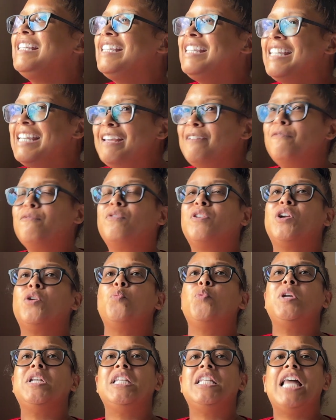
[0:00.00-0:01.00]
different
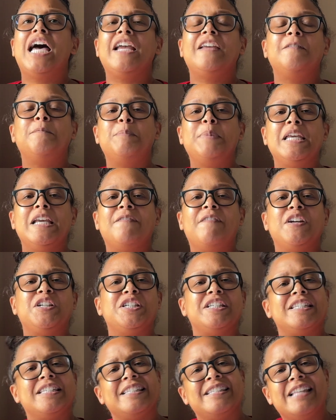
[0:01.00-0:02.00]
would life be if I
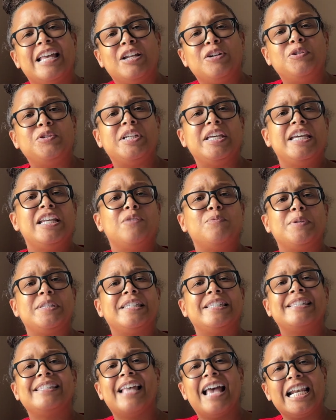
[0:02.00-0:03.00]
just settled in and was
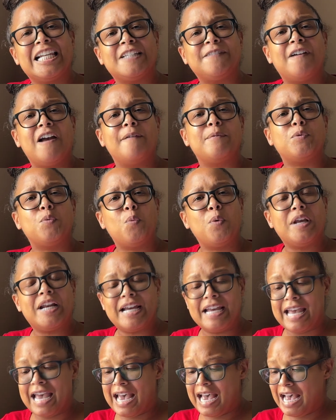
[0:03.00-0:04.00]
satisfied with what
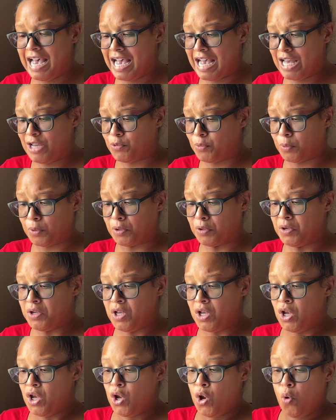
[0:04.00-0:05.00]
I had, or
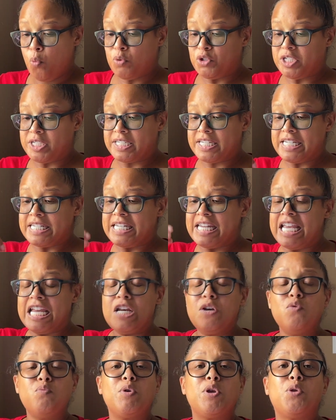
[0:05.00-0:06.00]
was just
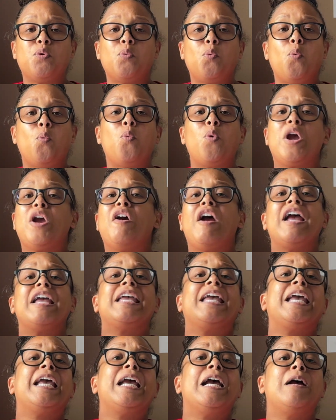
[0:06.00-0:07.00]
content with where I
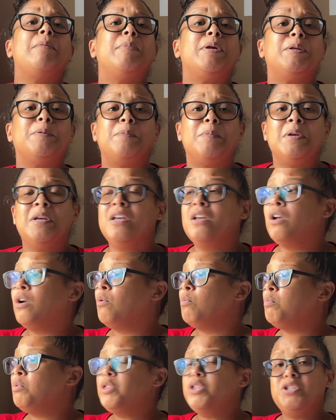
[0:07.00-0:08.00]
am and
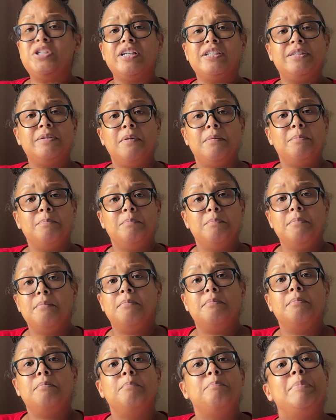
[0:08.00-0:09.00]
with just
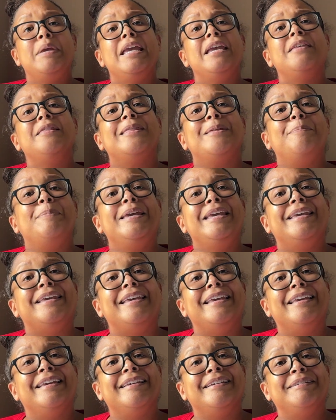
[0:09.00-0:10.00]
being the
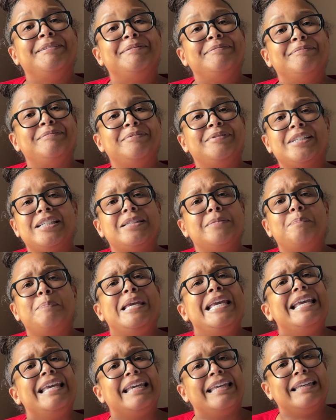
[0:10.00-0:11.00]
bee? Just
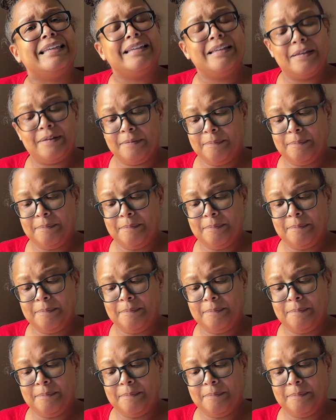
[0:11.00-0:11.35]
being.